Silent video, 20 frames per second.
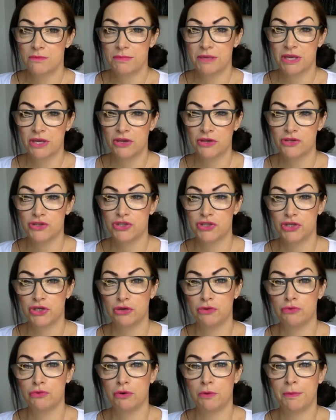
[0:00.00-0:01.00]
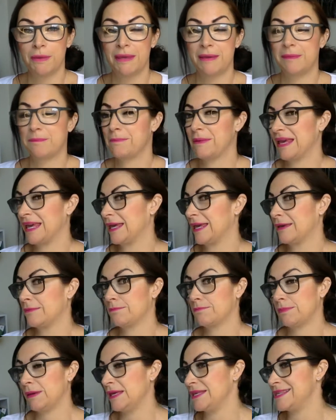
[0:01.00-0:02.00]
because you will be
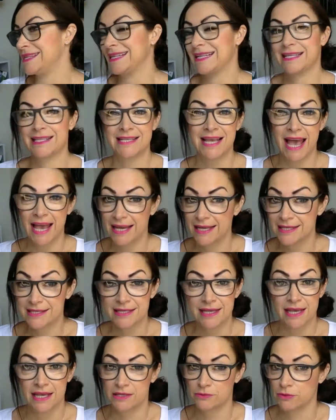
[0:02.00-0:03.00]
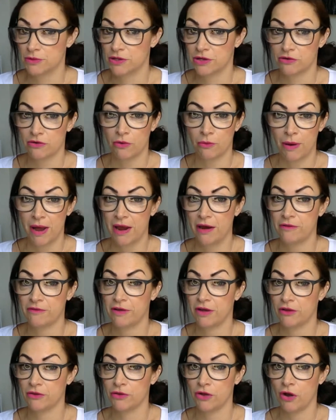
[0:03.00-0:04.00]
dictated, whether you're aware of
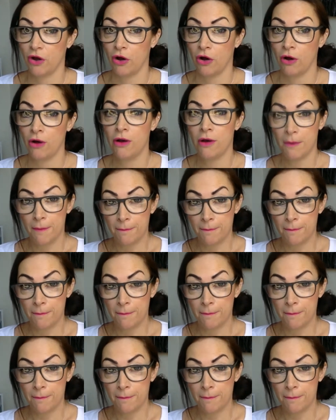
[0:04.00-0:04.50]
it or not,